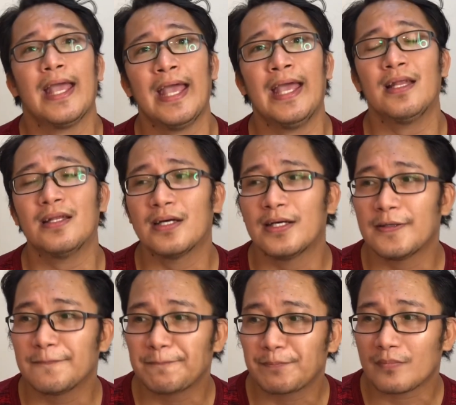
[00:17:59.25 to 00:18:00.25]
And
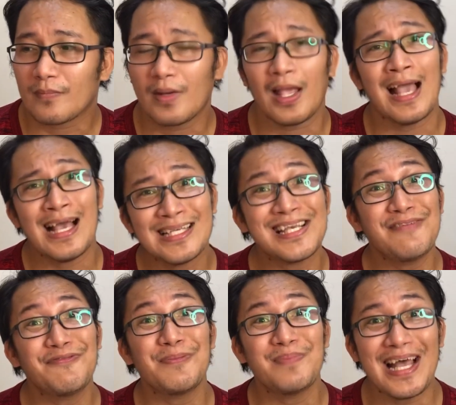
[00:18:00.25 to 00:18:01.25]

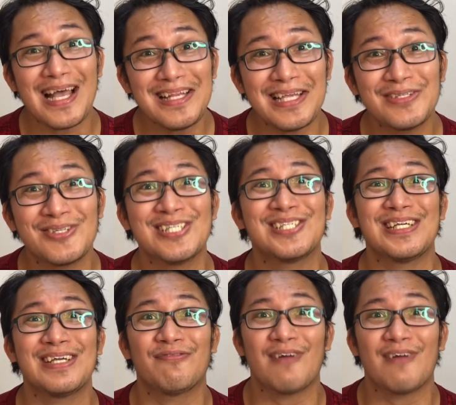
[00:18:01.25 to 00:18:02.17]
aside from that, interesting